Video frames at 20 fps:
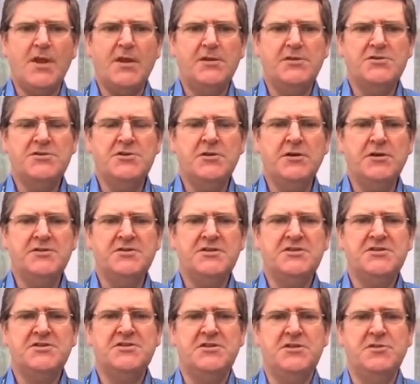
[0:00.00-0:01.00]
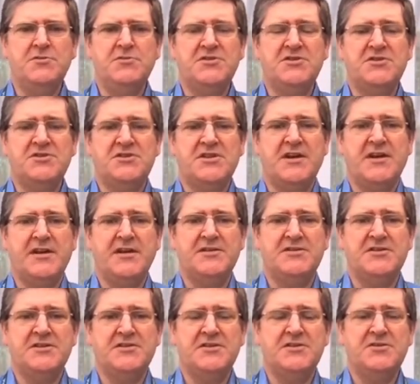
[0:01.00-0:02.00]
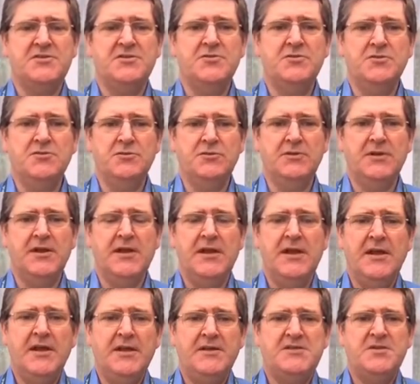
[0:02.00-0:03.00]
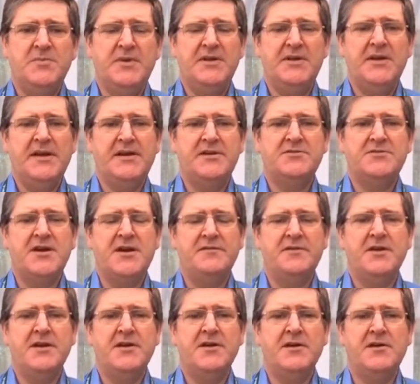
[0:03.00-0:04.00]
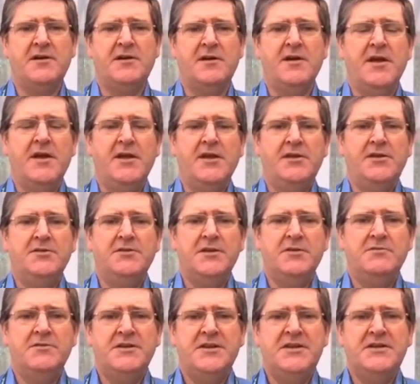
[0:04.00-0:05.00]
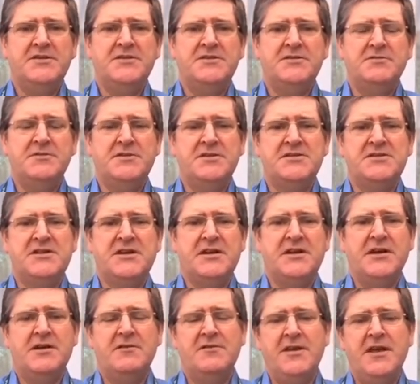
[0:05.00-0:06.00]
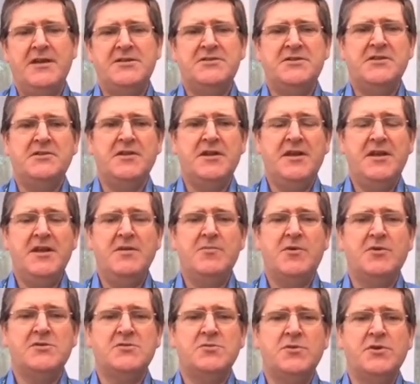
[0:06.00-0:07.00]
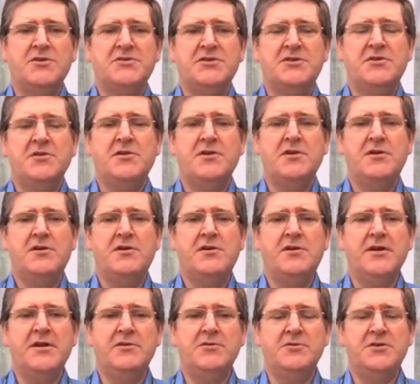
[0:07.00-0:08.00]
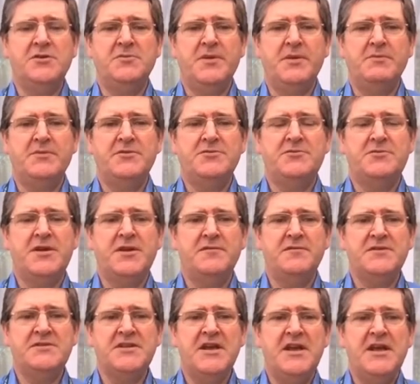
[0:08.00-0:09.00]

Geologists use science as a tool. It's a bit like driving a car. You don't need to understand how the engine or the gearbox works in your car in order to be able to drive it.